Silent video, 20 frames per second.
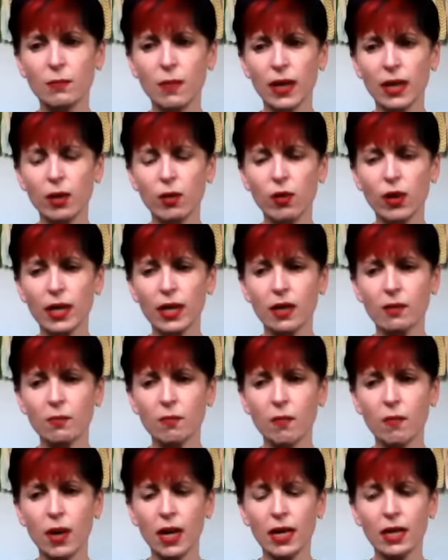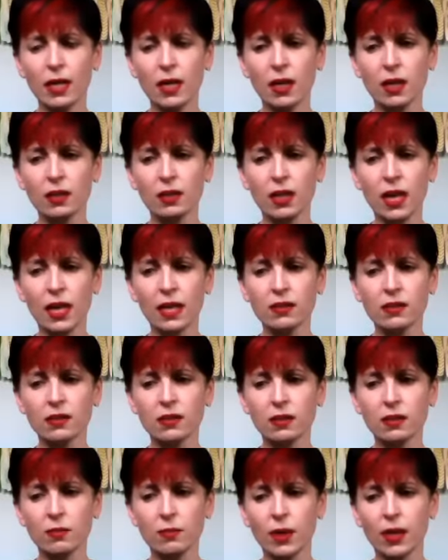My crayon might not
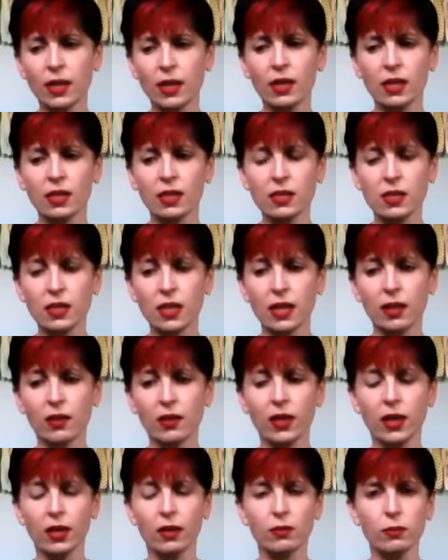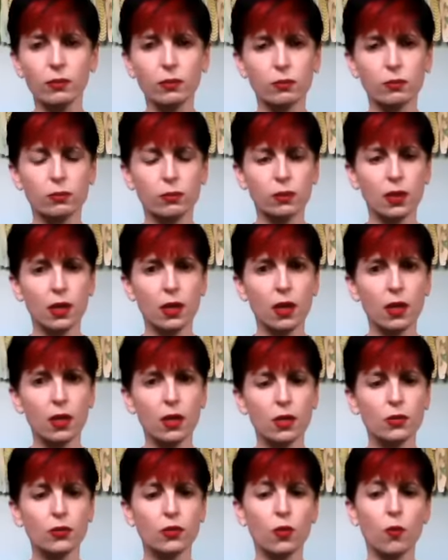last, might not stay on there. Ooh.
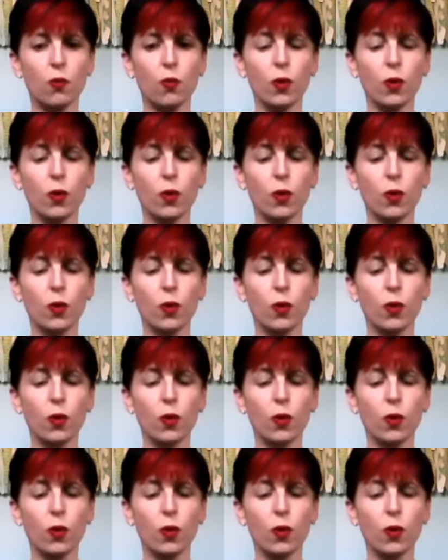So